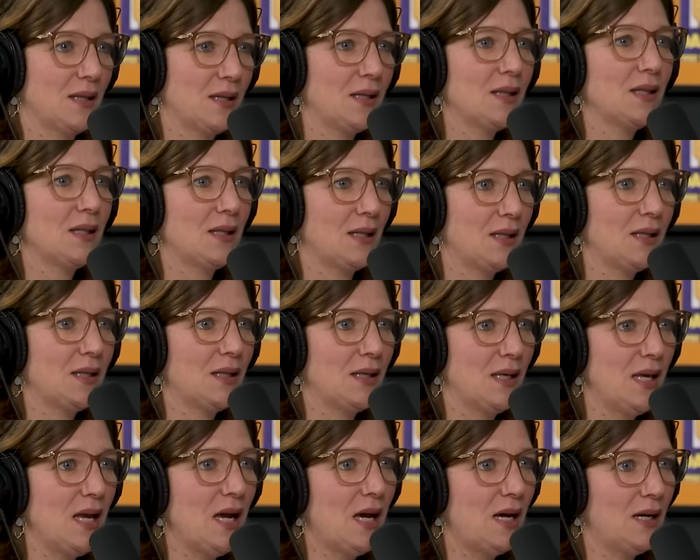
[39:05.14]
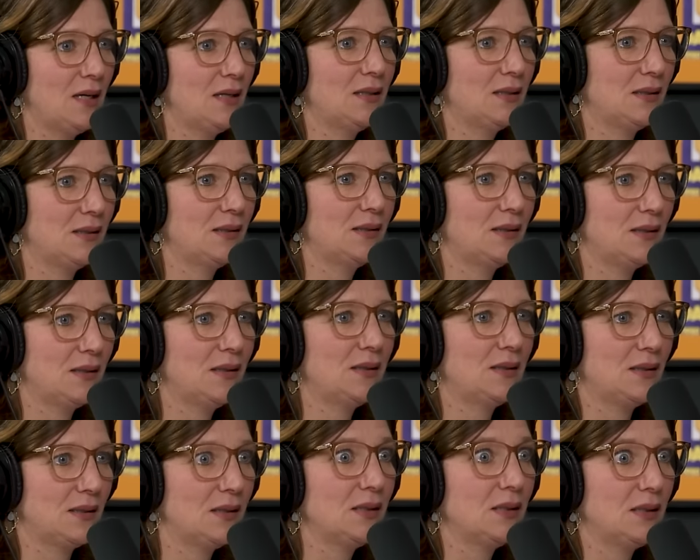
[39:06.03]
for the business there and what's
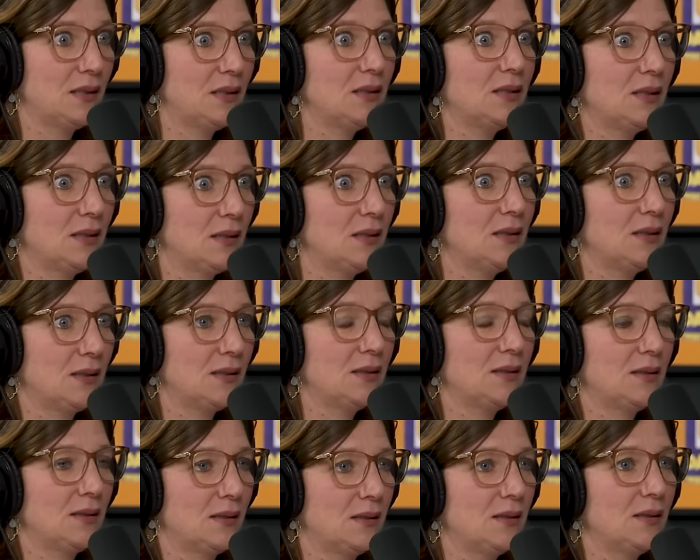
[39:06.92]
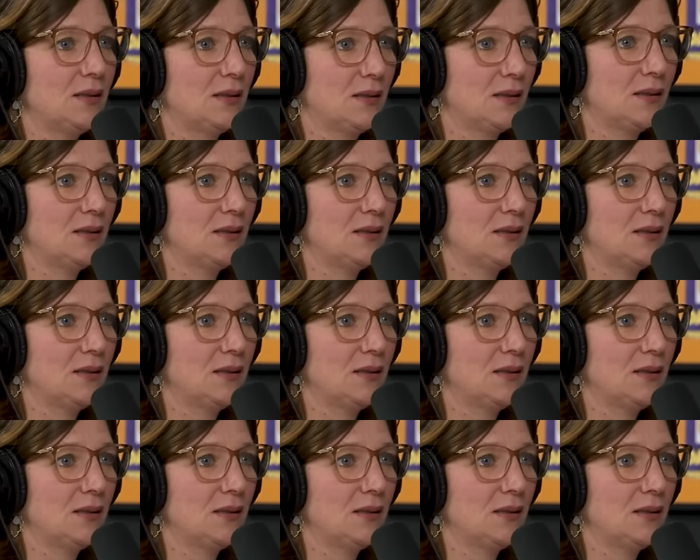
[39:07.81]
best for the sport. Because the last thing I